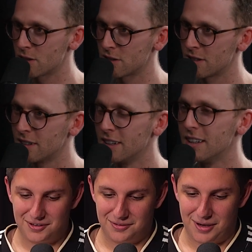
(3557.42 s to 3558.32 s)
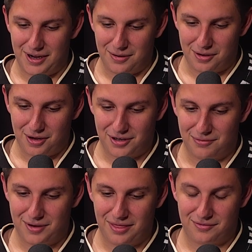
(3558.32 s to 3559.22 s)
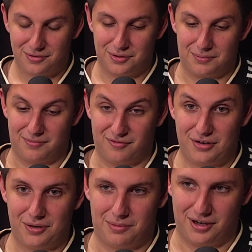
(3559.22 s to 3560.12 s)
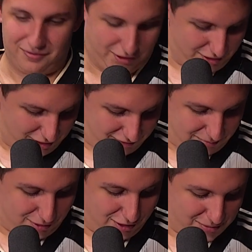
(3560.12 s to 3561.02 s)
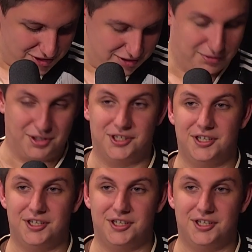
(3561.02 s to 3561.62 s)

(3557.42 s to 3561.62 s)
So, well, I can run through it very briefly. I don't know if Prime still exists.